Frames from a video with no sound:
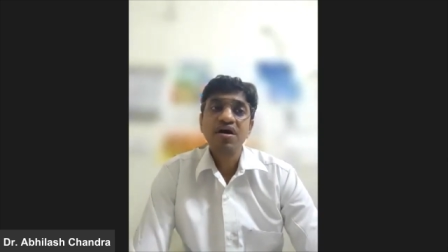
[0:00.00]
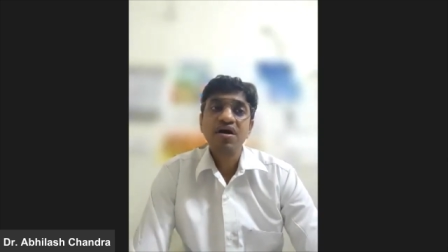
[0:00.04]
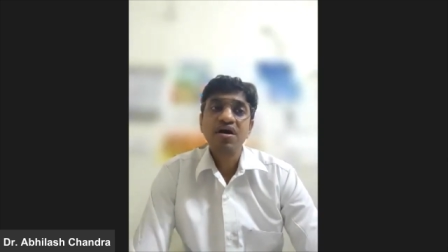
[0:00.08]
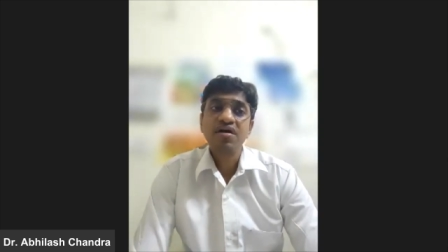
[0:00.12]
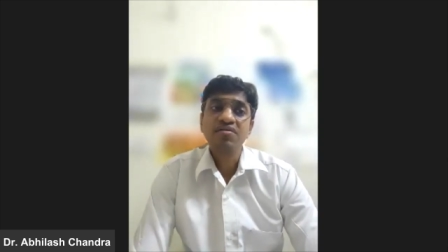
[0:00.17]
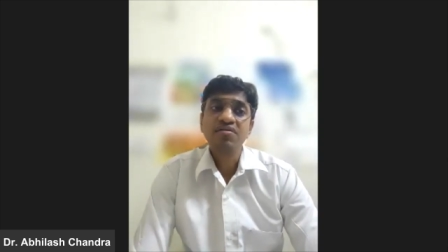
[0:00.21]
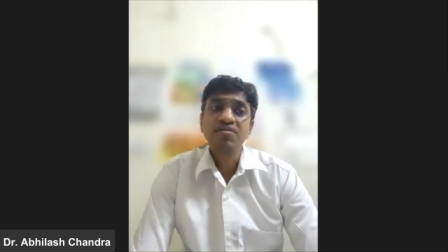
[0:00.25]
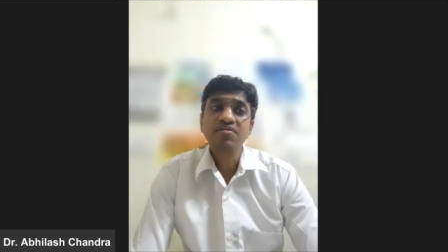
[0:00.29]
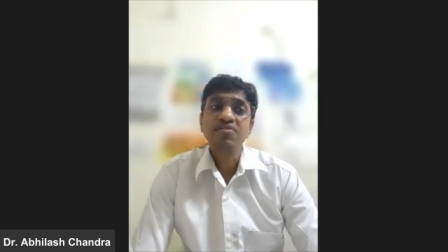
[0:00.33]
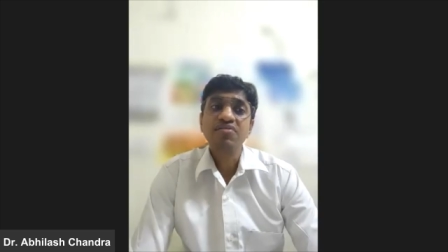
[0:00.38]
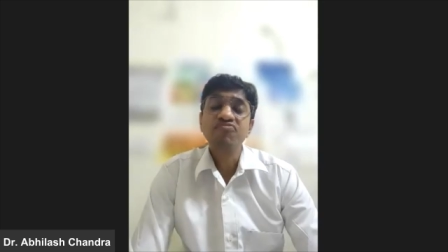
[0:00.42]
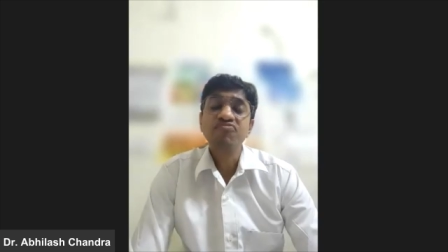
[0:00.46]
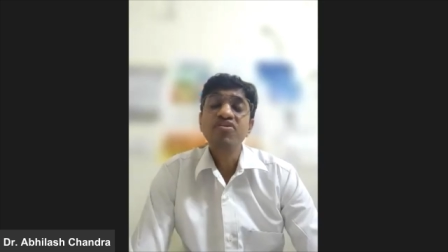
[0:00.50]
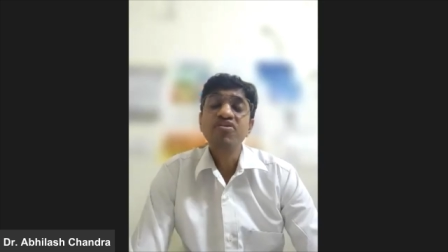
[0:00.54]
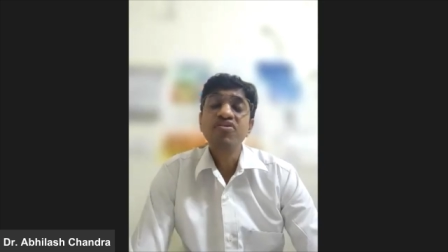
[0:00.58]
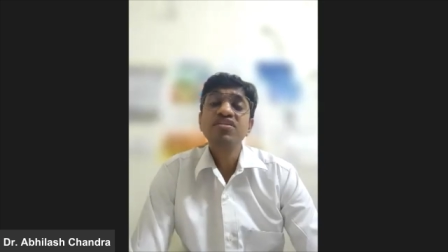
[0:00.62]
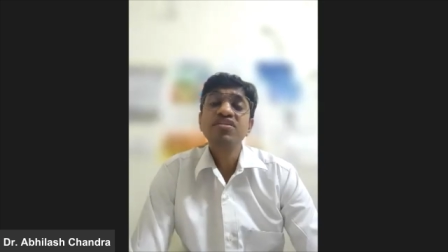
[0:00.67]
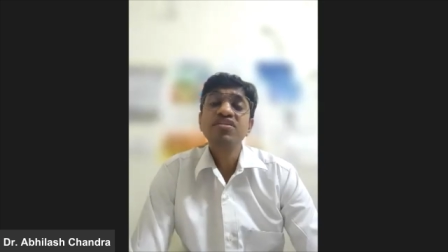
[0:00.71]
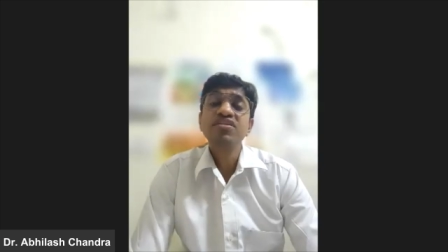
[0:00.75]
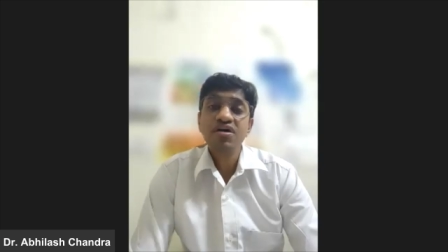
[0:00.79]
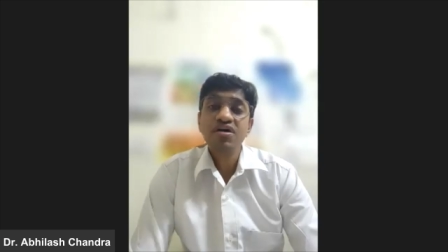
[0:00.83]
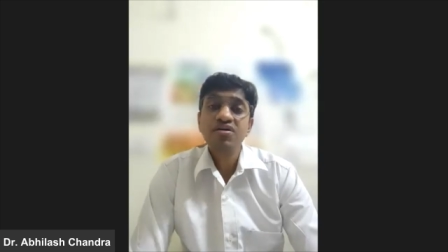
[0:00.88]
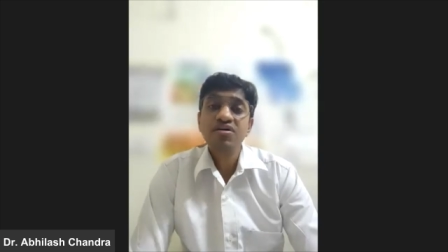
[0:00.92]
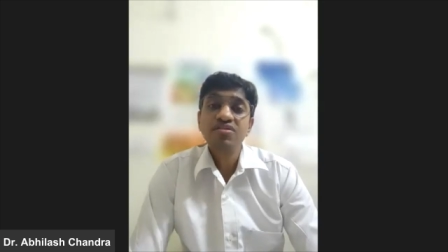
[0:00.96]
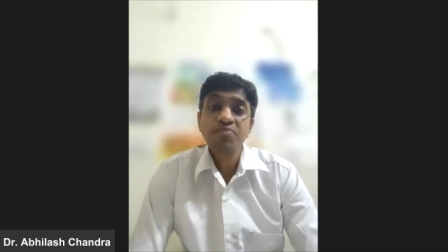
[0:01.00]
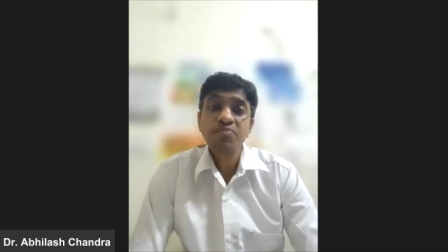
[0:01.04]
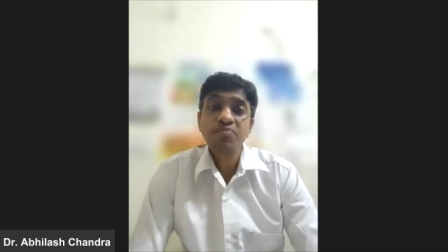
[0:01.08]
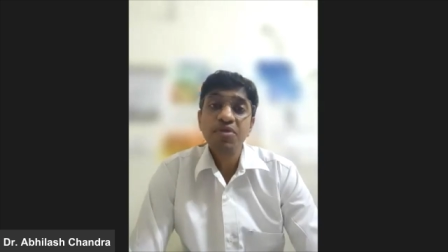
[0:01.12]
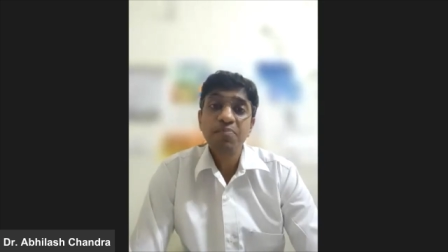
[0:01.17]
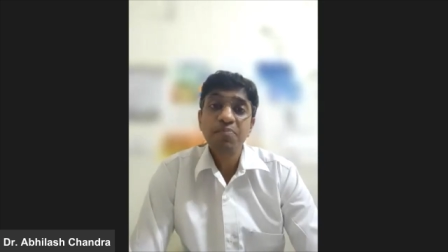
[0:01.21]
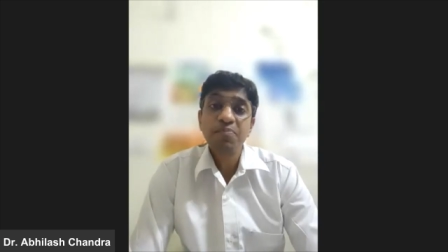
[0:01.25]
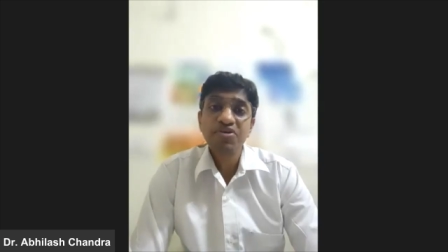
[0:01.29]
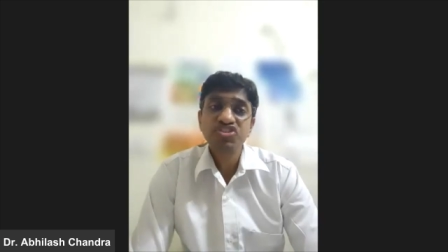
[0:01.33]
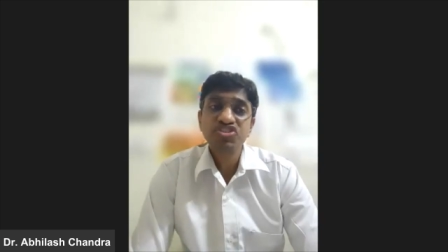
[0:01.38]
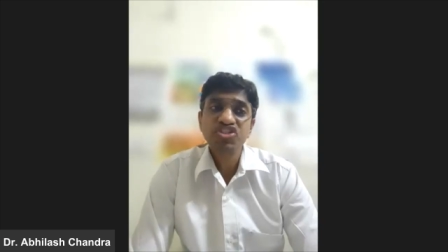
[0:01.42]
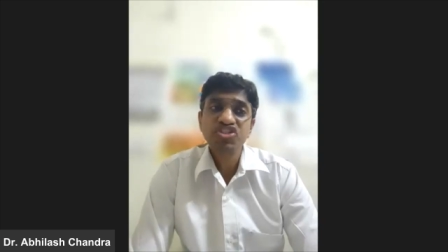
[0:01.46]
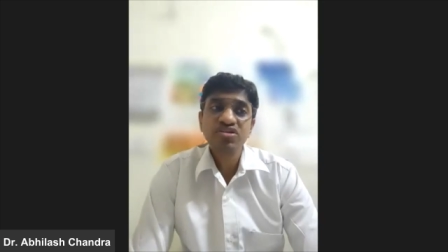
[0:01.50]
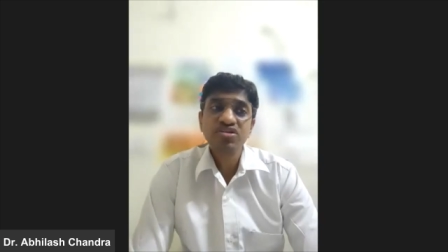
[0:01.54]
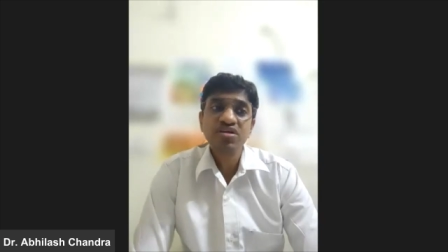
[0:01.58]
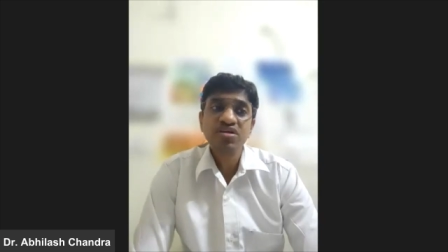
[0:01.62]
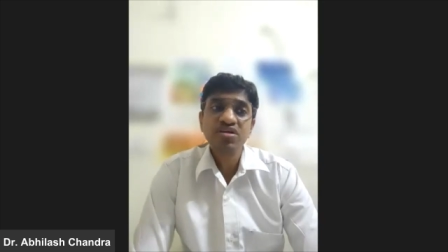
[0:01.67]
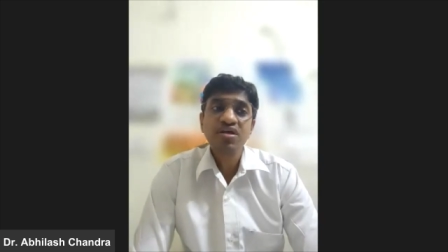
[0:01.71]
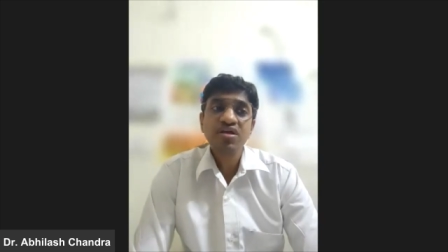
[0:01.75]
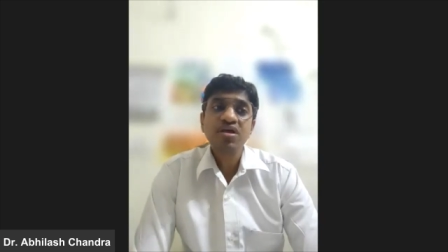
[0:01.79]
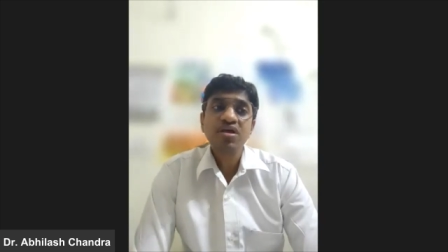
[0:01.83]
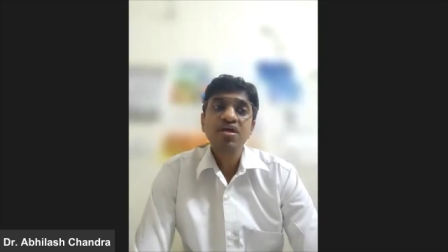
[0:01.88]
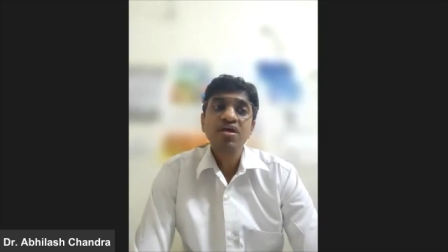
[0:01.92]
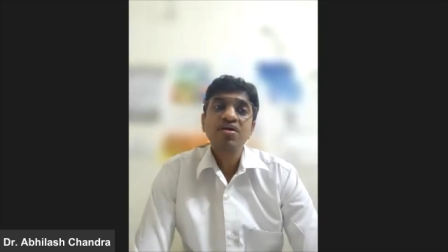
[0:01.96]
uh, when the, the blood pressure
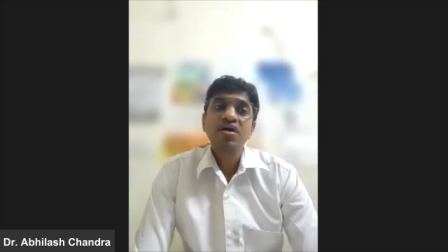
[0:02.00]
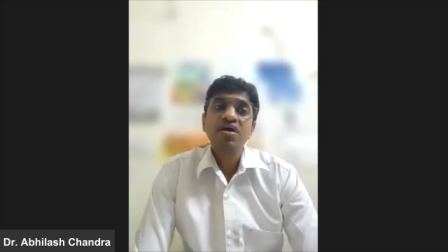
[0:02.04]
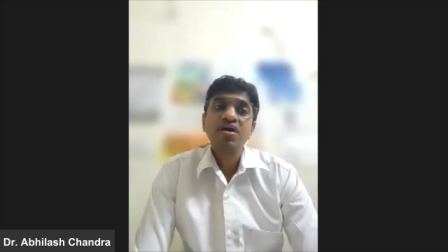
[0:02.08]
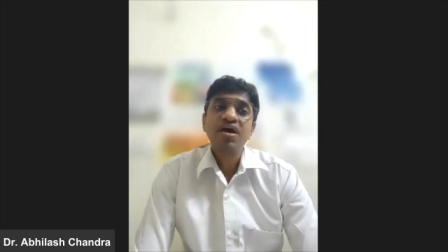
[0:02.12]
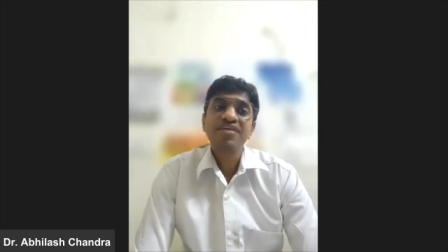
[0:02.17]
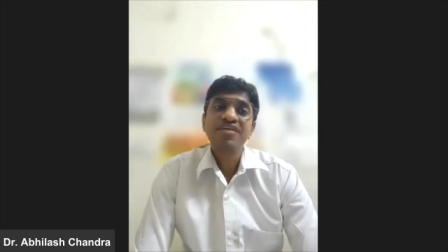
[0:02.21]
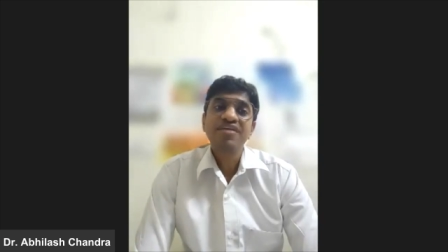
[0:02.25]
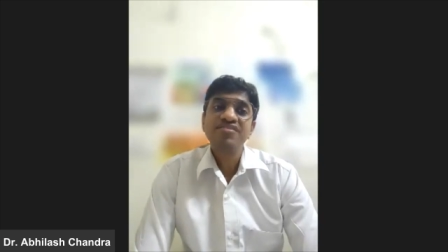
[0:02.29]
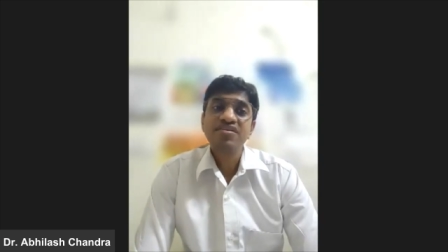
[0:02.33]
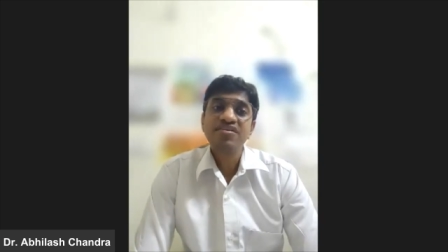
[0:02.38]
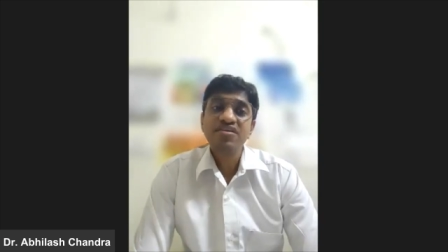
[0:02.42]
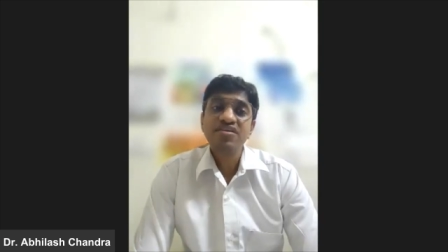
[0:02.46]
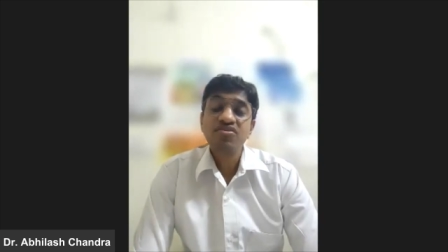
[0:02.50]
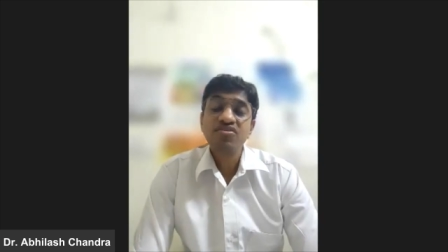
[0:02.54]
exerted